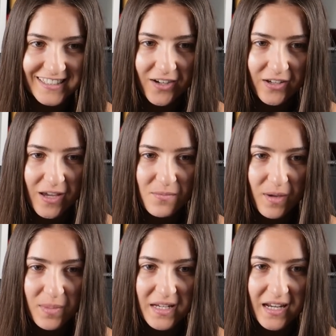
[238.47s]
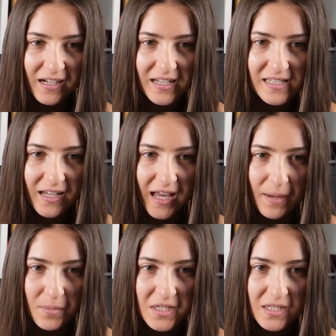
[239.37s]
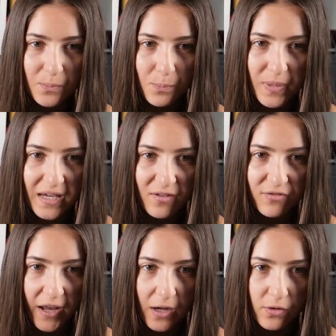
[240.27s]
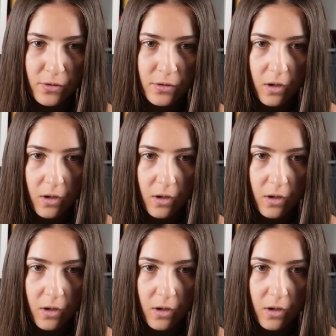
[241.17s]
Okay, maybe the Alessia Gambit is a big failure.